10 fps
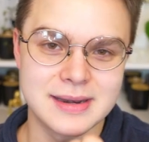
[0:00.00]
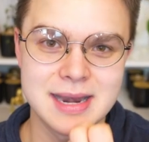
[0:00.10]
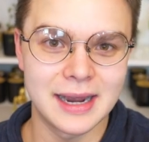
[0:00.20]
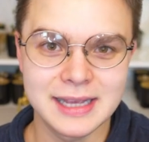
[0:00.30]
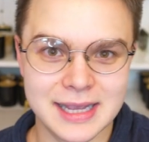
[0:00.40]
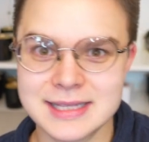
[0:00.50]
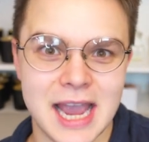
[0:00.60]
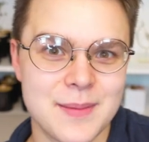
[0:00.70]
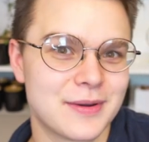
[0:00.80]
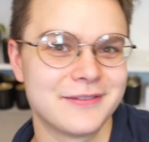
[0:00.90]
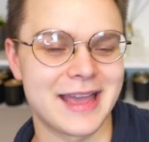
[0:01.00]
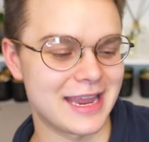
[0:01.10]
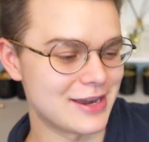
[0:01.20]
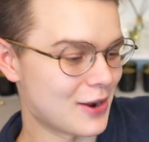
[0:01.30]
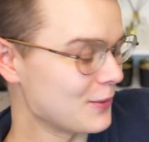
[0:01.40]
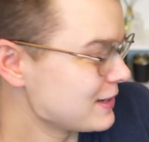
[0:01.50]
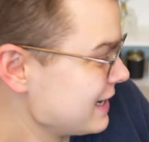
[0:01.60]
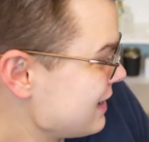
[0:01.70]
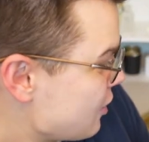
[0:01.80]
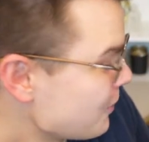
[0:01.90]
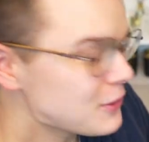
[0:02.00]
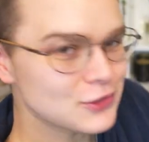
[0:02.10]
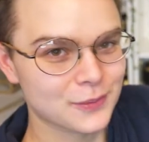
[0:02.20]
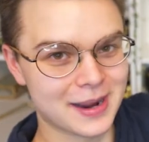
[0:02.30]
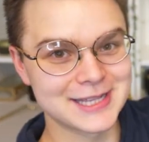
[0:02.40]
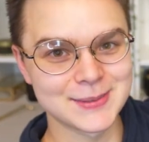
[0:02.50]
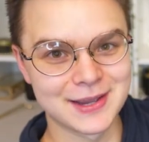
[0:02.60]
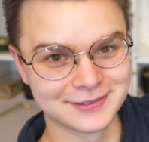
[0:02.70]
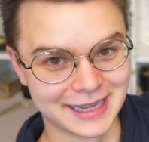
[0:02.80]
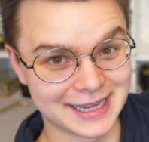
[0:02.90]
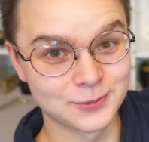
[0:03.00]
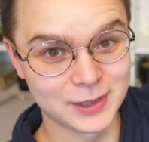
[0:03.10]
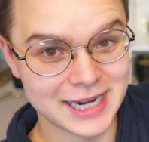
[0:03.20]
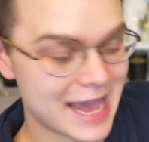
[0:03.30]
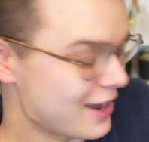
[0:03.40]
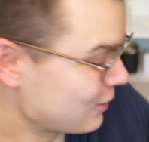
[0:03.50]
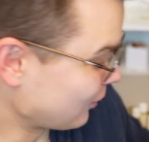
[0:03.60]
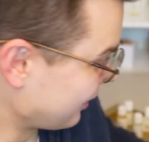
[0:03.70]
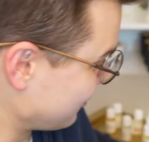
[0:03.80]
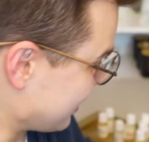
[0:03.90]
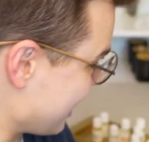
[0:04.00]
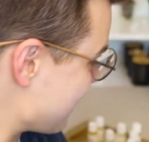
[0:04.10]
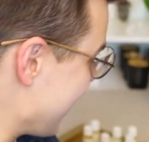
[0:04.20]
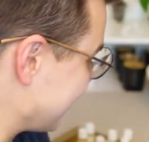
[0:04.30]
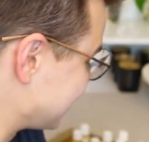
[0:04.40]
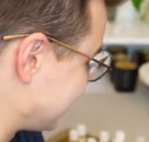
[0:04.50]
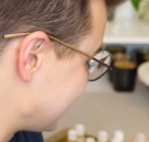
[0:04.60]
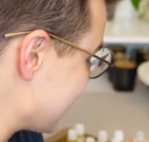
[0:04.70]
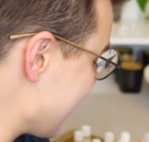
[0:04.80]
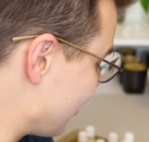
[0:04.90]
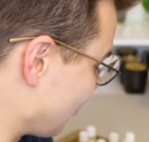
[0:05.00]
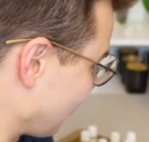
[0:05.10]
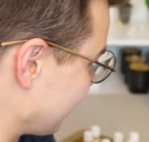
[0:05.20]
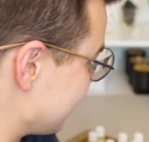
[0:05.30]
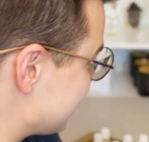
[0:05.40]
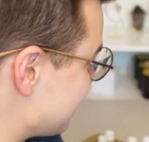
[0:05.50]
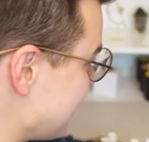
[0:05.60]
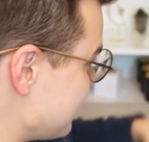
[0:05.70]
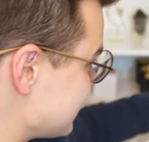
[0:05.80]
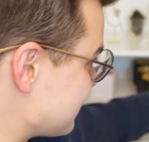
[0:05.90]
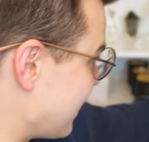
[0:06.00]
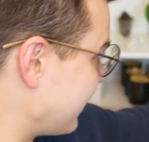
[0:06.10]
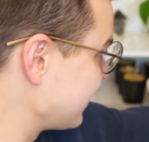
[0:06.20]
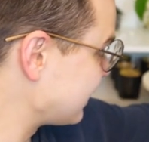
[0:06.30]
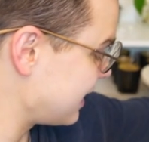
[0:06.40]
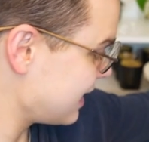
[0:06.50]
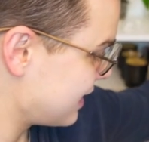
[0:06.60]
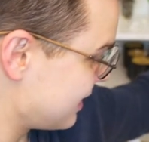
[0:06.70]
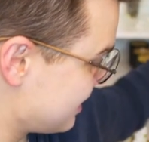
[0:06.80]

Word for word: nutty type of a note. Almost reminds me of like what an acorn, what I imagine an acorn maybe smelling like.